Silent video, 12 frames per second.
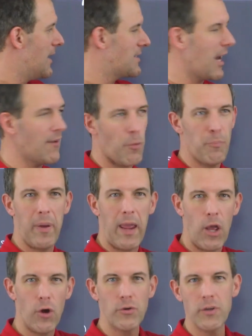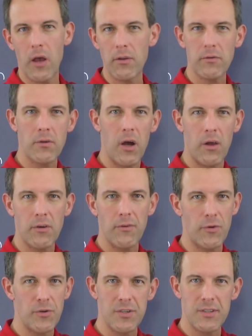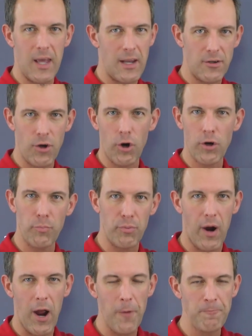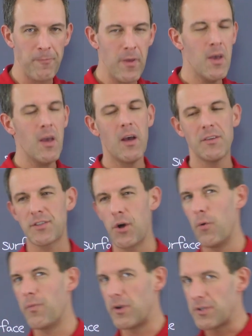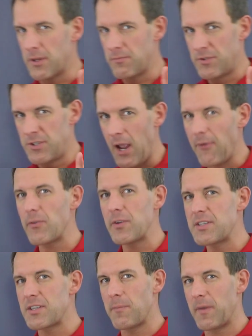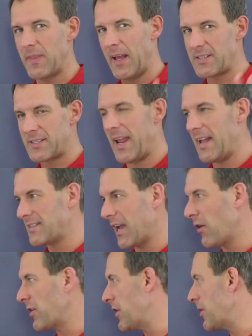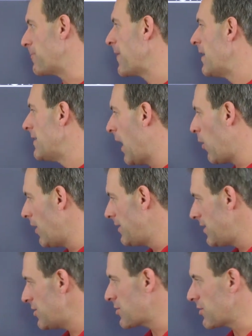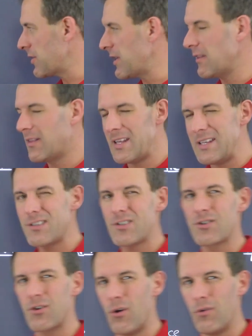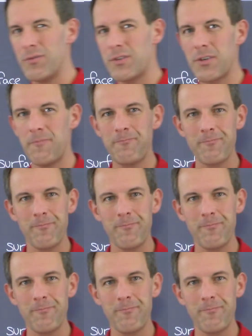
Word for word: is kind of a pale yellow color versus that dark brown. So there's definitely something that stands out here. Now, additionally, these stones